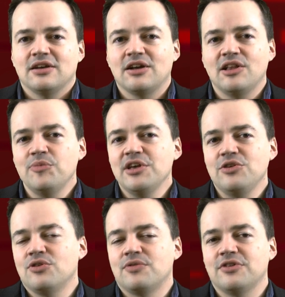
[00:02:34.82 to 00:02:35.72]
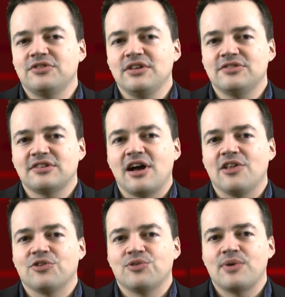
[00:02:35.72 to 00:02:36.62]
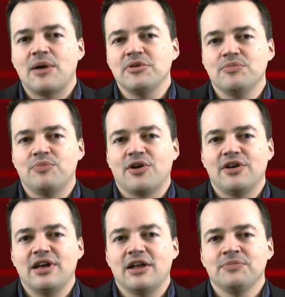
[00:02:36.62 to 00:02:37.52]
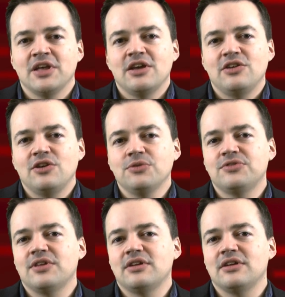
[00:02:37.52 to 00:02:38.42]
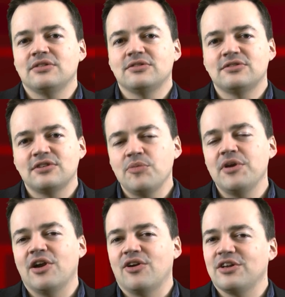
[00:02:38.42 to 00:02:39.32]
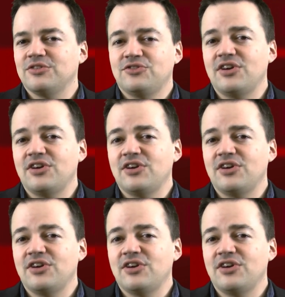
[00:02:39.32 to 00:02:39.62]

Columbia University scholar Robbie Barnett notes that in some areas,